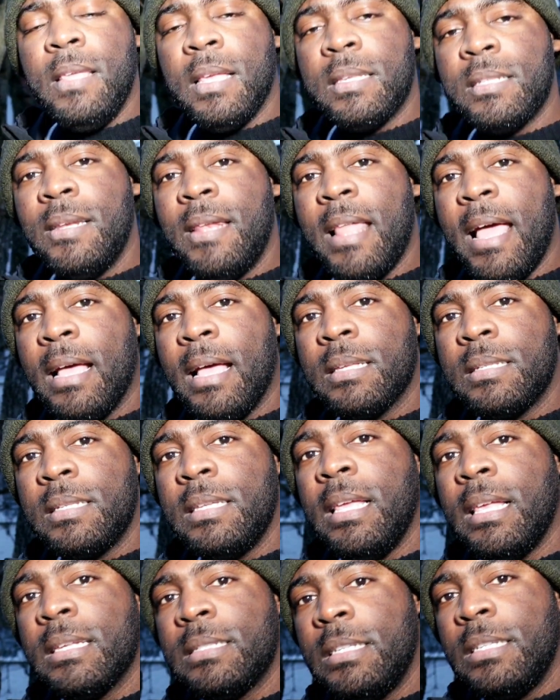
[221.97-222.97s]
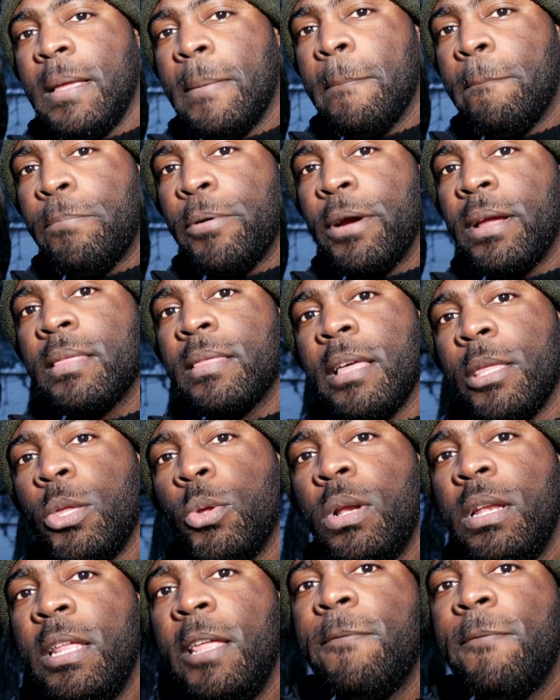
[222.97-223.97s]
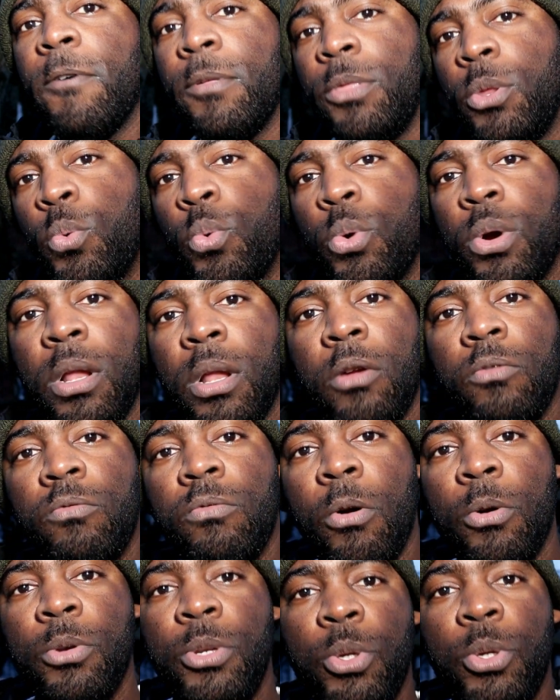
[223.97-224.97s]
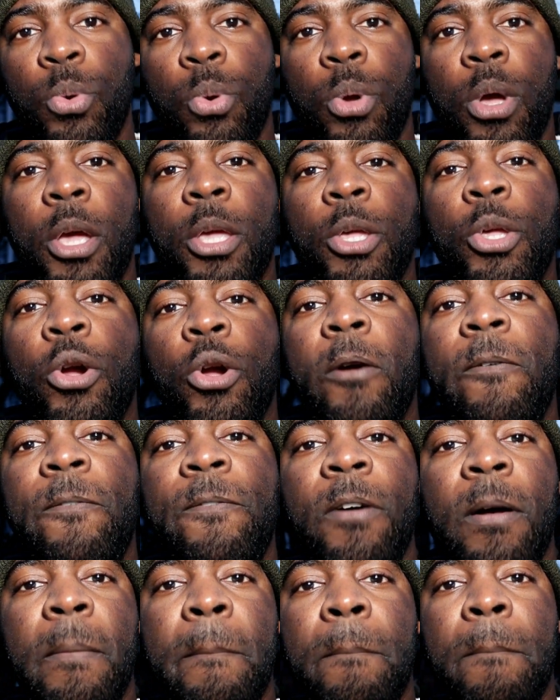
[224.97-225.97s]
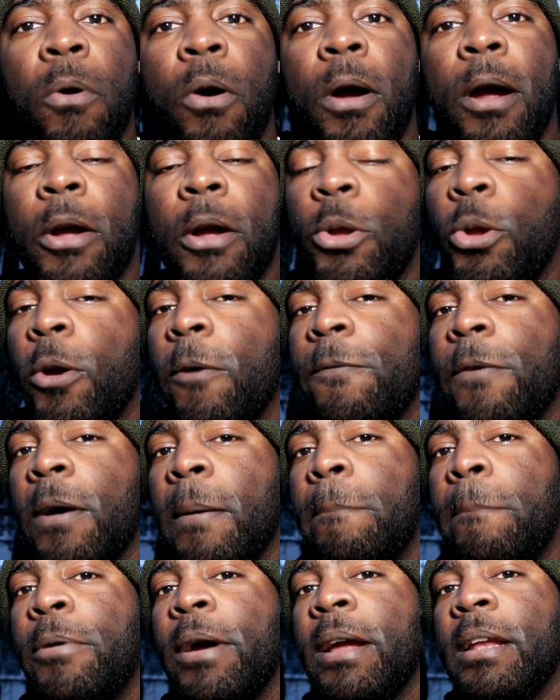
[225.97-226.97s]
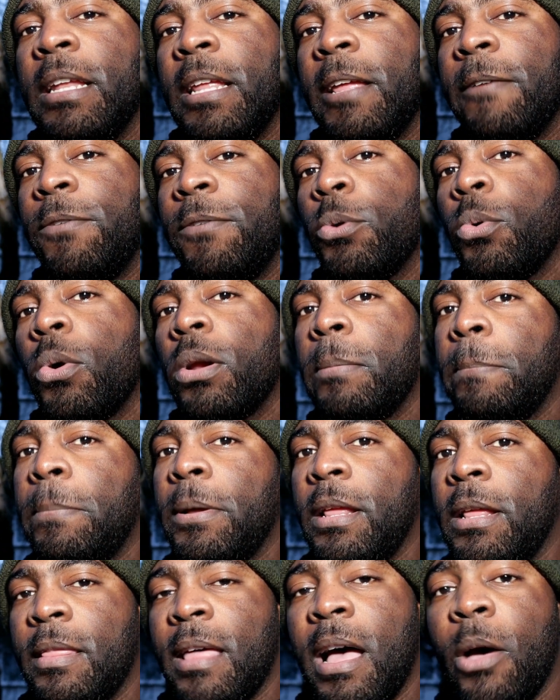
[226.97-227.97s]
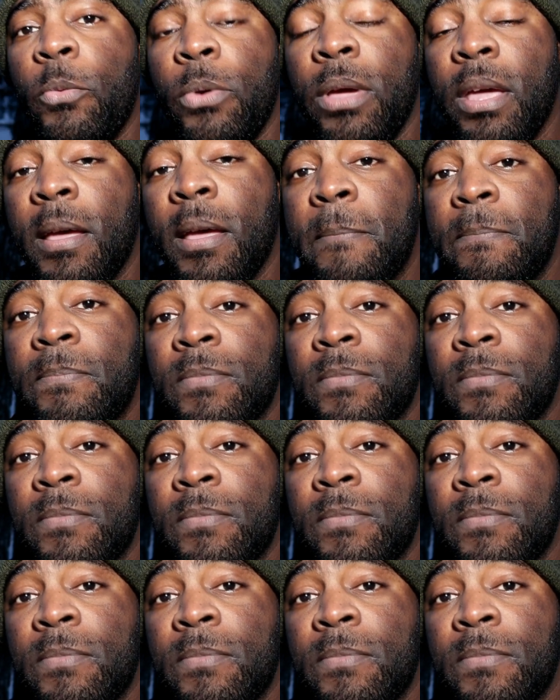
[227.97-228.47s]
This legacy is the imprint that you leave on the world around you. Your footmark, or your footprint, if you want to put it that way.